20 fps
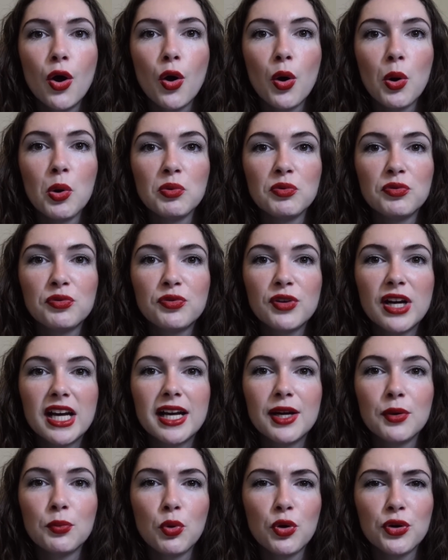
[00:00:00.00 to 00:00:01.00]
of
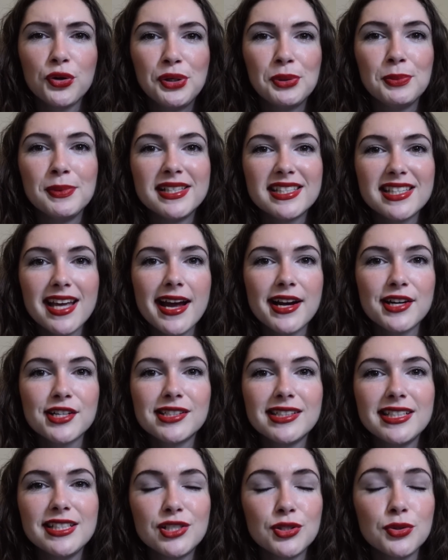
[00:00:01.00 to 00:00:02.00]
what humans
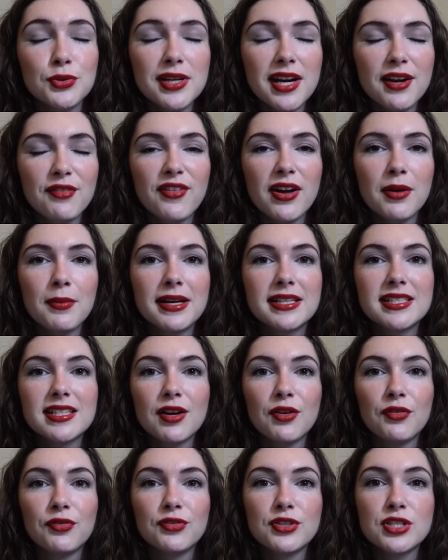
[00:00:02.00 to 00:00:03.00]
actually do, and I felt
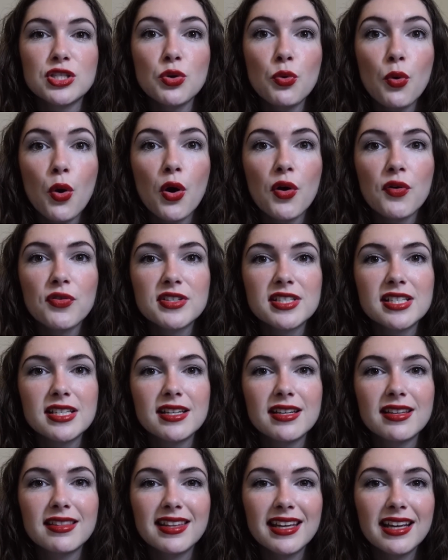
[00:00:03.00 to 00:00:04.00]
myself so
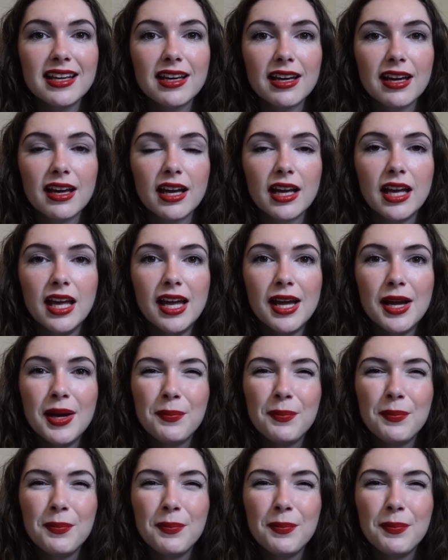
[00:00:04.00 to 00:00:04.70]
often thinking,